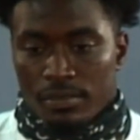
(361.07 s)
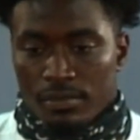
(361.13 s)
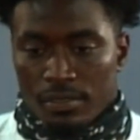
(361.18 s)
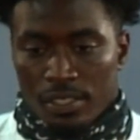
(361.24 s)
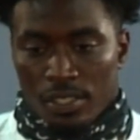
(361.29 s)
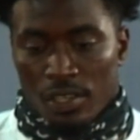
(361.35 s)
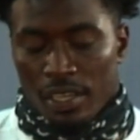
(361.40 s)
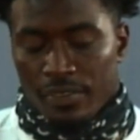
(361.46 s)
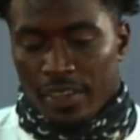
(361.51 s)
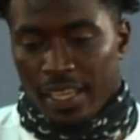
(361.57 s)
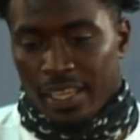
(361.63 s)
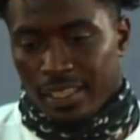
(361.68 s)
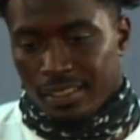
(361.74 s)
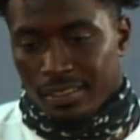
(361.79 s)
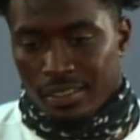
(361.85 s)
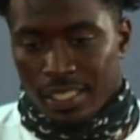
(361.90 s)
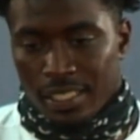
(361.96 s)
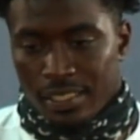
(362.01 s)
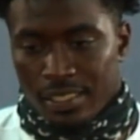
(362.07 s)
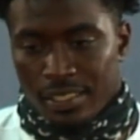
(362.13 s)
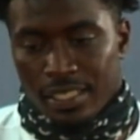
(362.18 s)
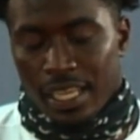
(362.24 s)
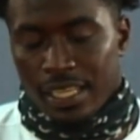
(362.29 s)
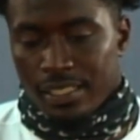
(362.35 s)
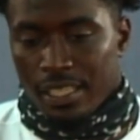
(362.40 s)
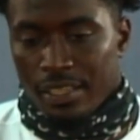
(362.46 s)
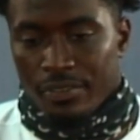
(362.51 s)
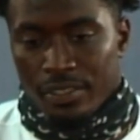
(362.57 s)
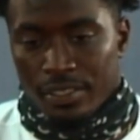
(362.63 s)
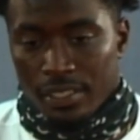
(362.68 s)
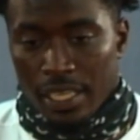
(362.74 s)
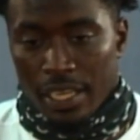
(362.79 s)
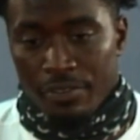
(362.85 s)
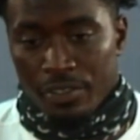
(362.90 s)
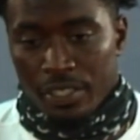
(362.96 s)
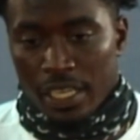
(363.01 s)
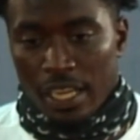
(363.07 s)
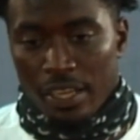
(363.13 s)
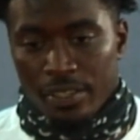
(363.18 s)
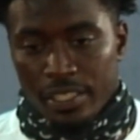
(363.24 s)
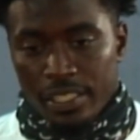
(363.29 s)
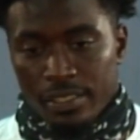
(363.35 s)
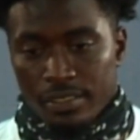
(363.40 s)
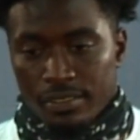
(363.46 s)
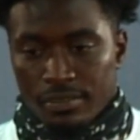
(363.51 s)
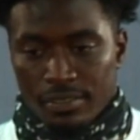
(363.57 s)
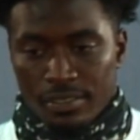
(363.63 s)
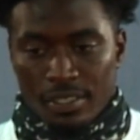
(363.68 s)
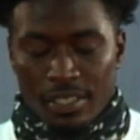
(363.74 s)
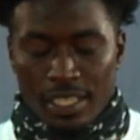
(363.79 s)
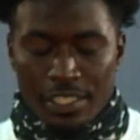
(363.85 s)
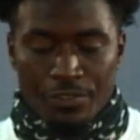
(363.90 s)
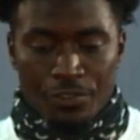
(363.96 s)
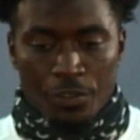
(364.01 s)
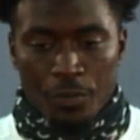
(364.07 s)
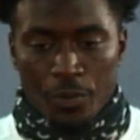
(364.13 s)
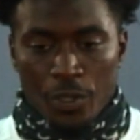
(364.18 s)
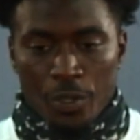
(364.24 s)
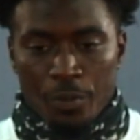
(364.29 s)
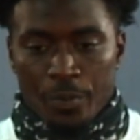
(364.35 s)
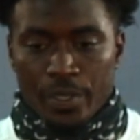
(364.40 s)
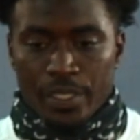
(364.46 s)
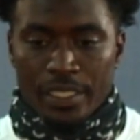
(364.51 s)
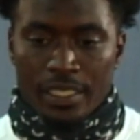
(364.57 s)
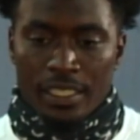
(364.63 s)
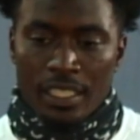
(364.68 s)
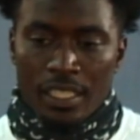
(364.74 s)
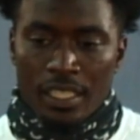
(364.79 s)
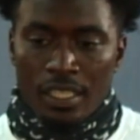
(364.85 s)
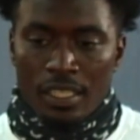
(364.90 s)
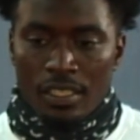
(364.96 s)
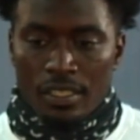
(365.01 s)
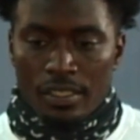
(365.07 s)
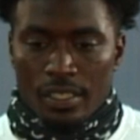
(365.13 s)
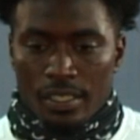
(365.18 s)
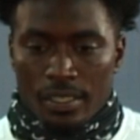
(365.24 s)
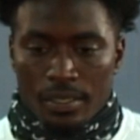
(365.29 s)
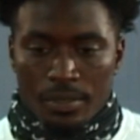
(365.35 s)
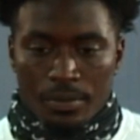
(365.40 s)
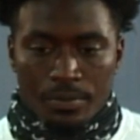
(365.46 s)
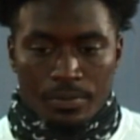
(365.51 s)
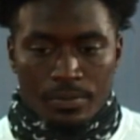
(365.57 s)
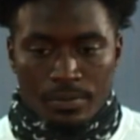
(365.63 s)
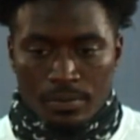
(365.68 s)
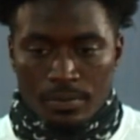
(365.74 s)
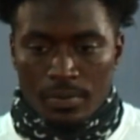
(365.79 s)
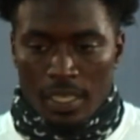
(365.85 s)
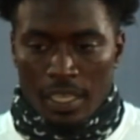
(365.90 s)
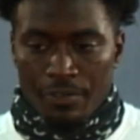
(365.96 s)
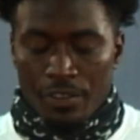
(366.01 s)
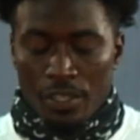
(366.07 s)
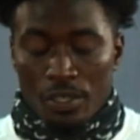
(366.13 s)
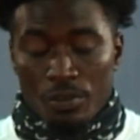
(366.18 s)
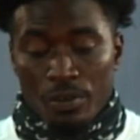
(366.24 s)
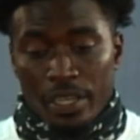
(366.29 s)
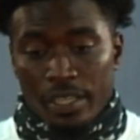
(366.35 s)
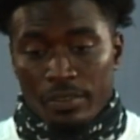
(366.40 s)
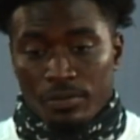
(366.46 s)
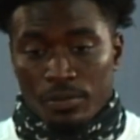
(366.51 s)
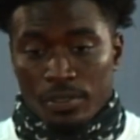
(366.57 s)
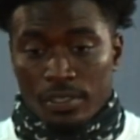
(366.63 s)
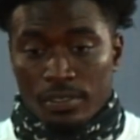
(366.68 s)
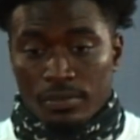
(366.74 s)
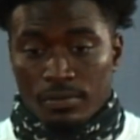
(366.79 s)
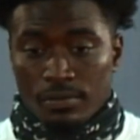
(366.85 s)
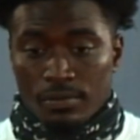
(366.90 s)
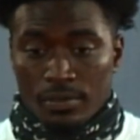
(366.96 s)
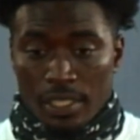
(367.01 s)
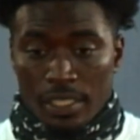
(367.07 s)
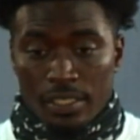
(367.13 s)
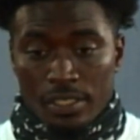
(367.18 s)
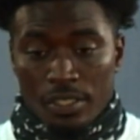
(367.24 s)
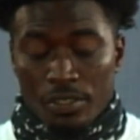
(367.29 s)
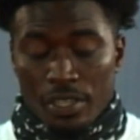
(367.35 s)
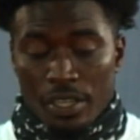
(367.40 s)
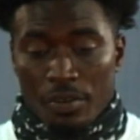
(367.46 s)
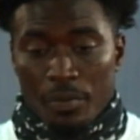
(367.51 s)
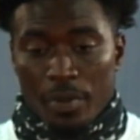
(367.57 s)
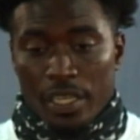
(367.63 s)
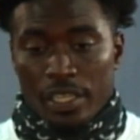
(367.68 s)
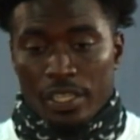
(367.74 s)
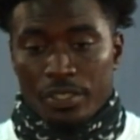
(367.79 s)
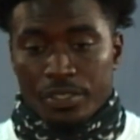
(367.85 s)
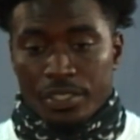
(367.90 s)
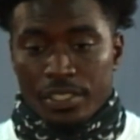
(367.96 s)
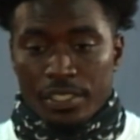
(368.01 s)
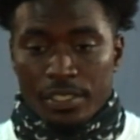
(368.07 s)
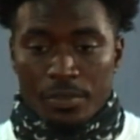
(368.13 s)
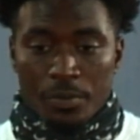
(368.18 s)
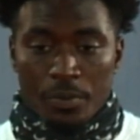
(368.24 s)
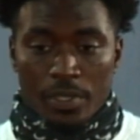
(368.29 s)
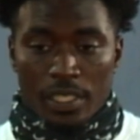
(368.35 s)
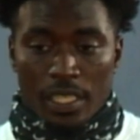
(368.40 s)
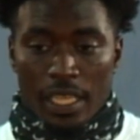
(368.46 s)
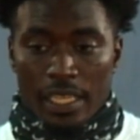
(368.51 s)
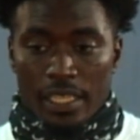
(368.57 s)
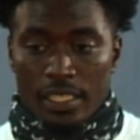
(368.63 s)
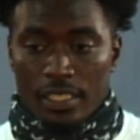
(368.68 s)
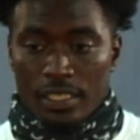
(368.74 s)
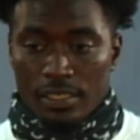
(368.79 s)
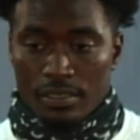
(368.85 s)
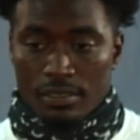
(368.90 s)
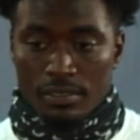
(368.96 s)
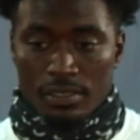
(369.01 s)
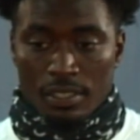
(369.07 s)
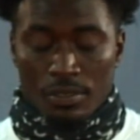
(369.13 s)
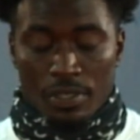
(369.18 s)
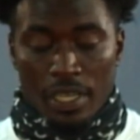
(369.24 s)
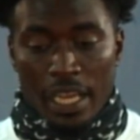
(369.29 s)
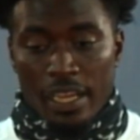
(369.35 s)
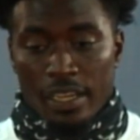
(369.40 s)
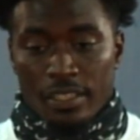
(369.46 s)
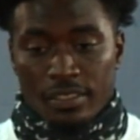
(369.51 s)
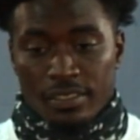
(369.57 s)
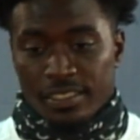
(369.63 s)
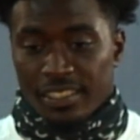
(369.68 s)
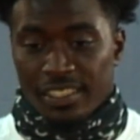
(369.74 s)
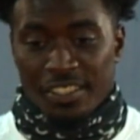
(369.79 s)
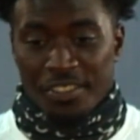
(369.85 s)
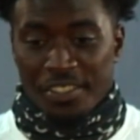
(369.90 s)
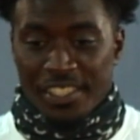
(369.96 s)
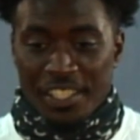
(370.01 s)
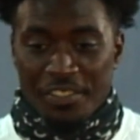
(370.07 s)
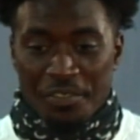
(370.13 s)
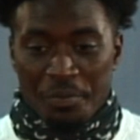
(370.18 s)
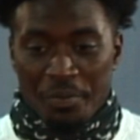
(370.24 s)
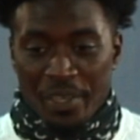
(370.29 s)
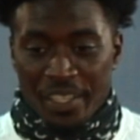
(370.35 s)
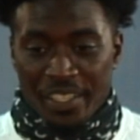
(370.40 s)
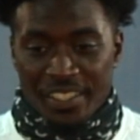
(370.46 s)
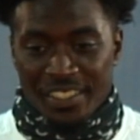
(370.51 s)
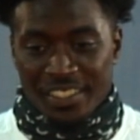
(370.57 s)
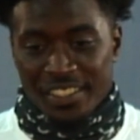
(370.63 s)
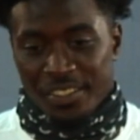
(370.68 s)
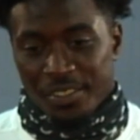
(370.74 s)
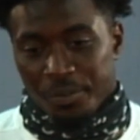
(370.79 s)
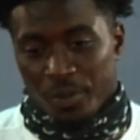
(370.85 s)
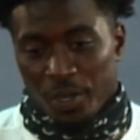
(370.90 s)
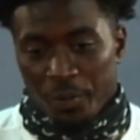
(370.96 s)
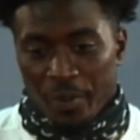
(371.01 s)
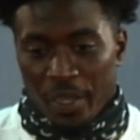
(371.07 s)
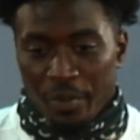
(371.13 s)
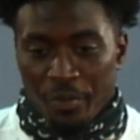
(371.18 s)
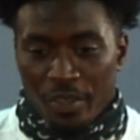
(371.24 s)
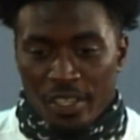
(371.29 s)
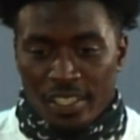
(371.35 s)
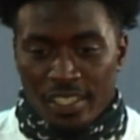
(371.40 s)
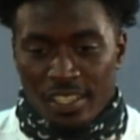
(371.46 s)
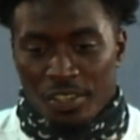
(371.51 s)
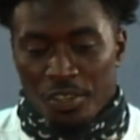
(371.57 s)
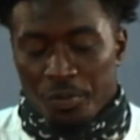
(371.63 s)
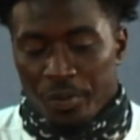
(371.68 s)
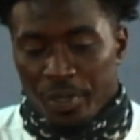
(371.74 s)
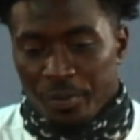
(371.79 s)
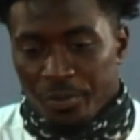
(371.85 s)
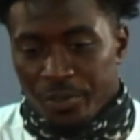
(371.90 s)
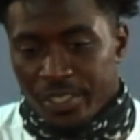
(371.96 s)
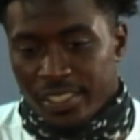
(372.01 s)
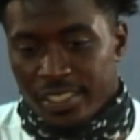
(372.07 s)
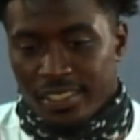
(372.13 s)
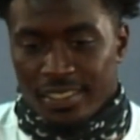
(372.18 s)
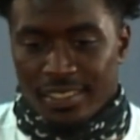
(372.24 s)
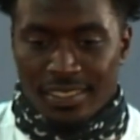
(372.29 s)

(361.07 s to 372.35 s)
You know, I've had nicks and nacks every now and then. You know, that's football. But I felt great when, they, you know, they were my coaches. But, like, you know, now, you know, it's even better. You know, it brought back old memories.